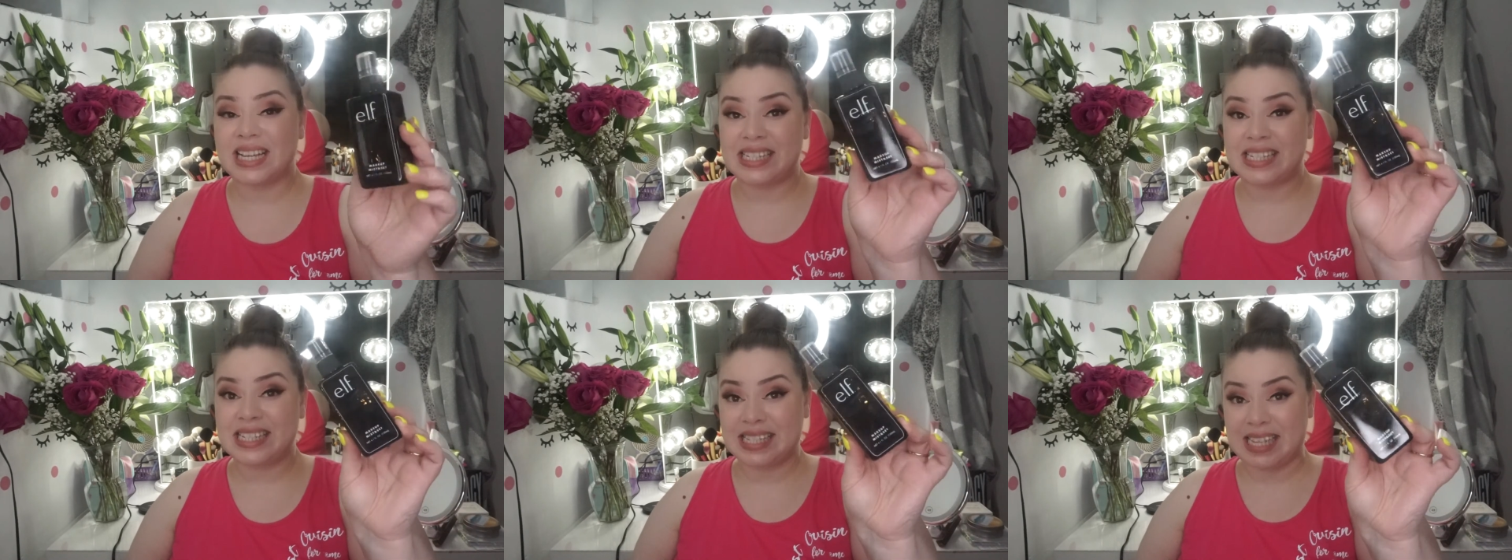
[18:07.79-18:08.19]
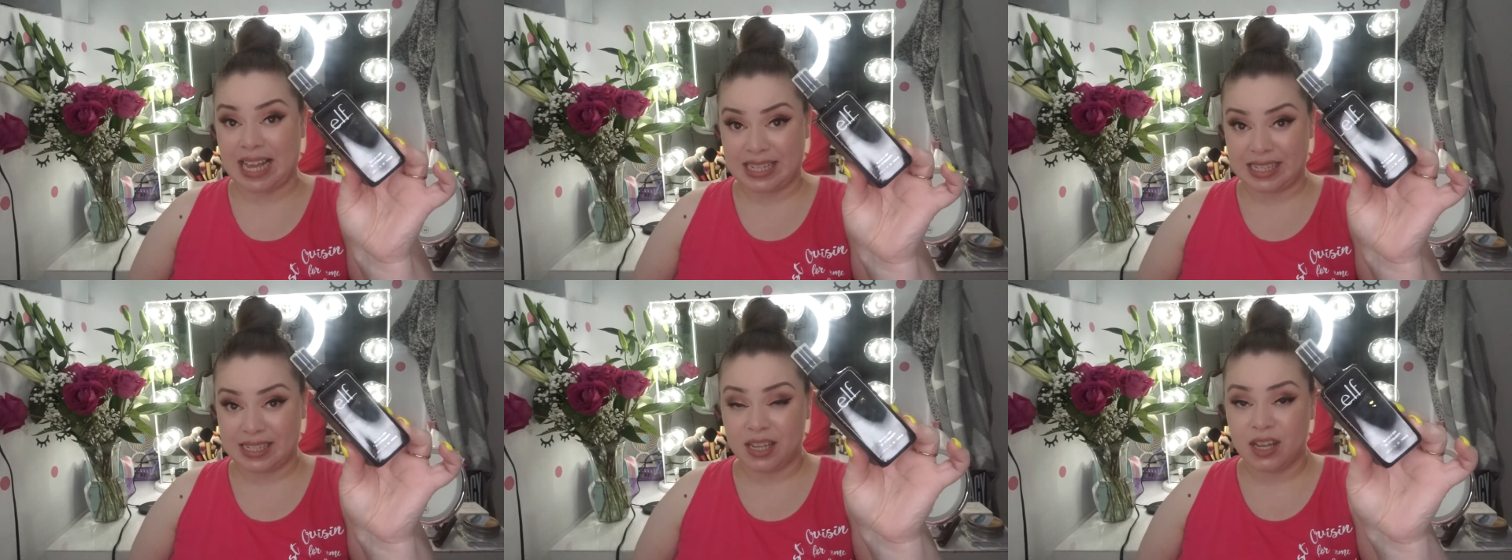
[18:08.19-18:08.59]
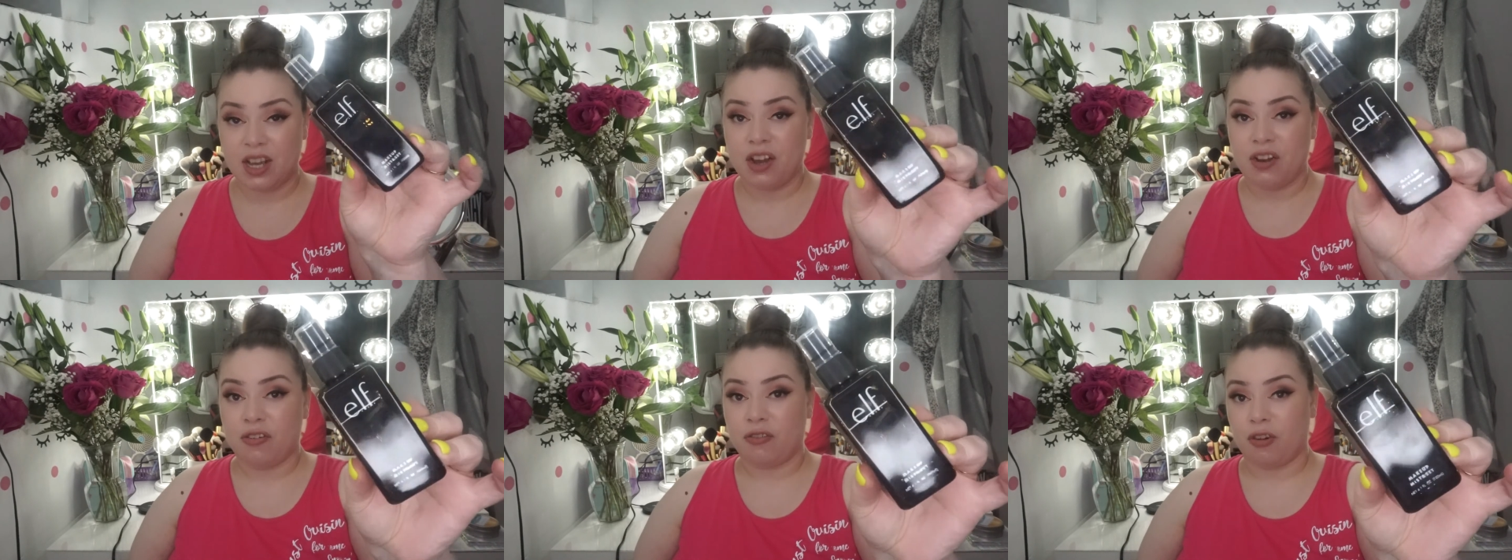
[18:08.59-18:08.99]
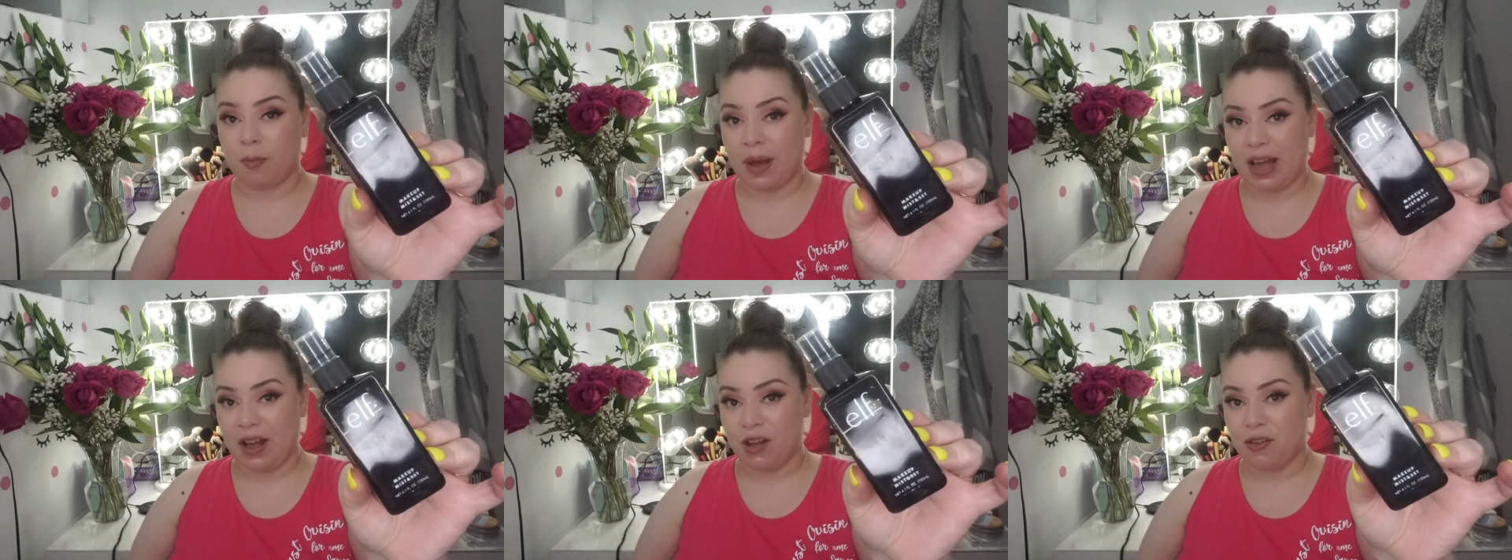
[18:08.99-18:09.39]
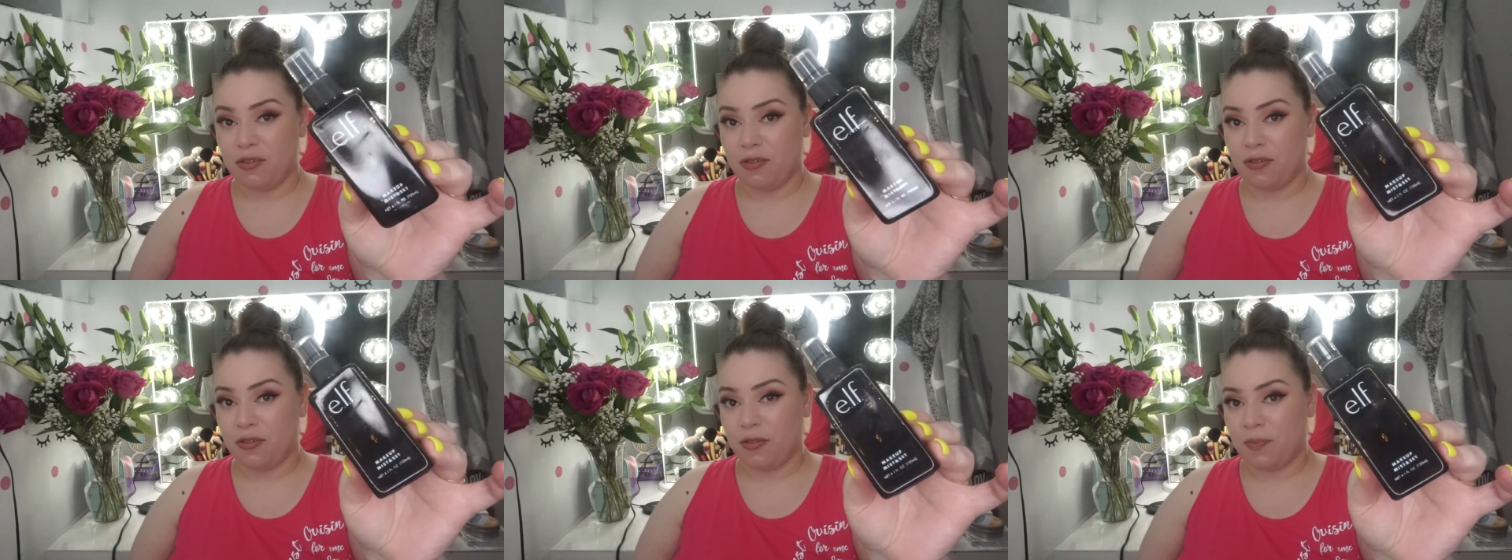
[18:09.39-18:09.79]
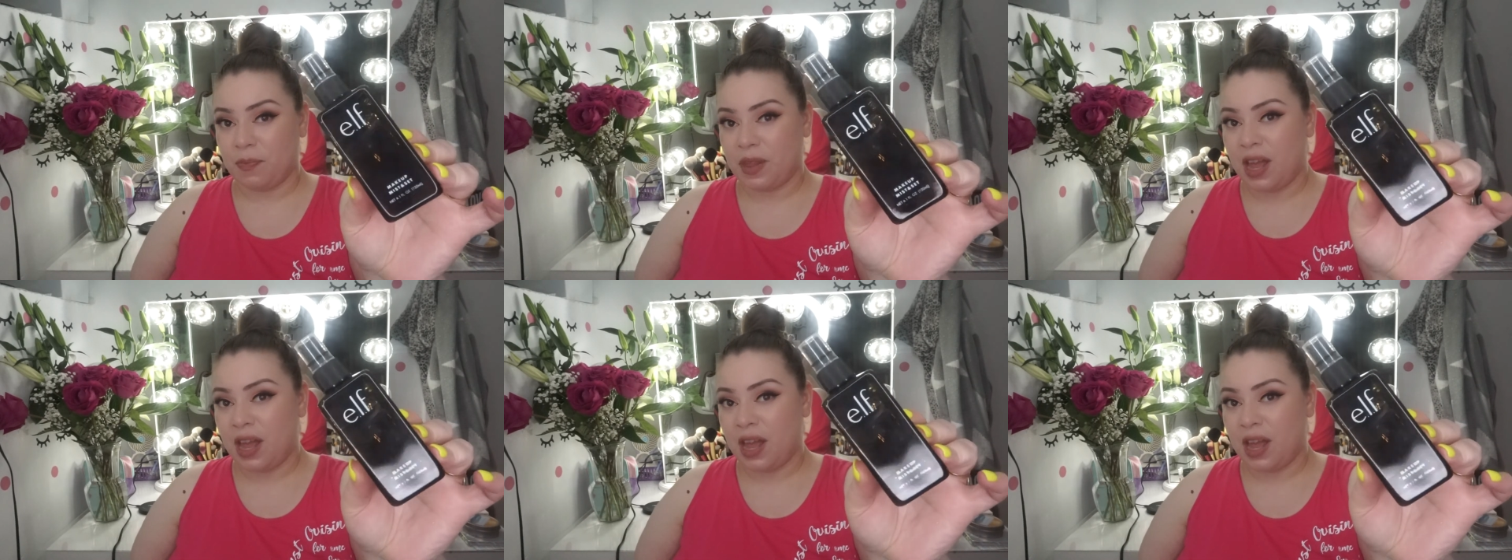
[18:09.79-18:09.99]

and set from e.l.f.